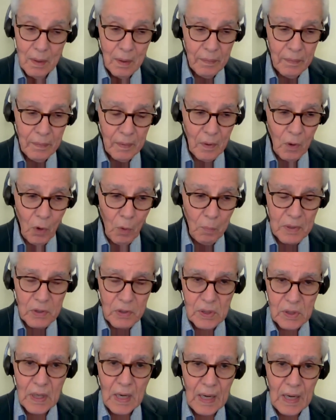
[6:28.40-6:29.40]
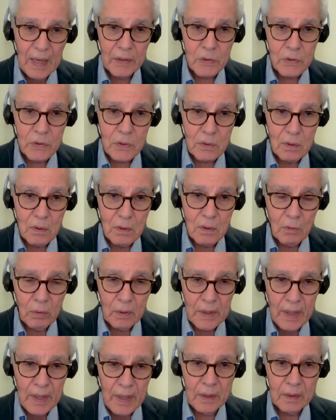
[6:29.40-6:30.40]
the open skies
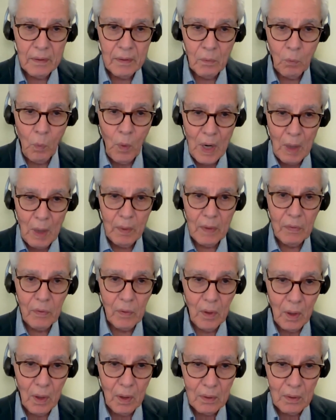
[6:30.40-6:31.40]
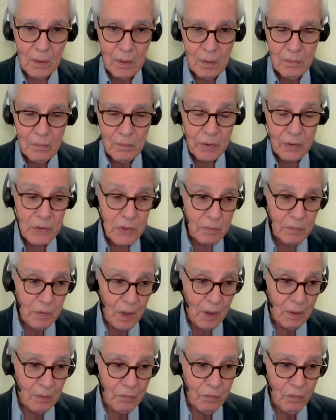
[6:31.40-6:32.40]
created the wherewithal first of
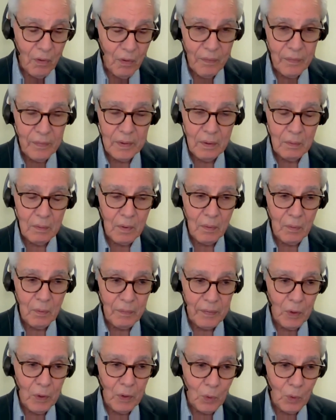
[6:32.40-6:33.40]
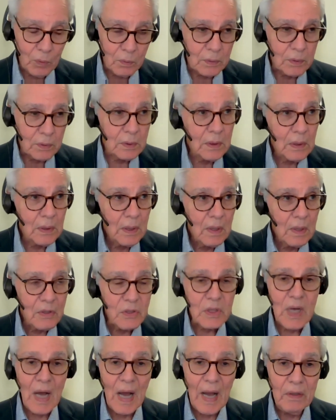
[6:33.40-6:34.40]
all for the the old
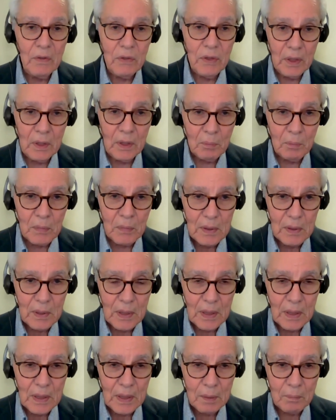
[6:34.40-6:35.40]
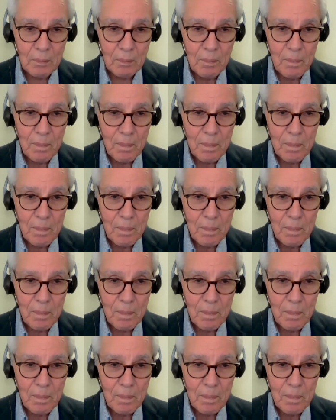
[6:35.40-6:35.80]
sky team um,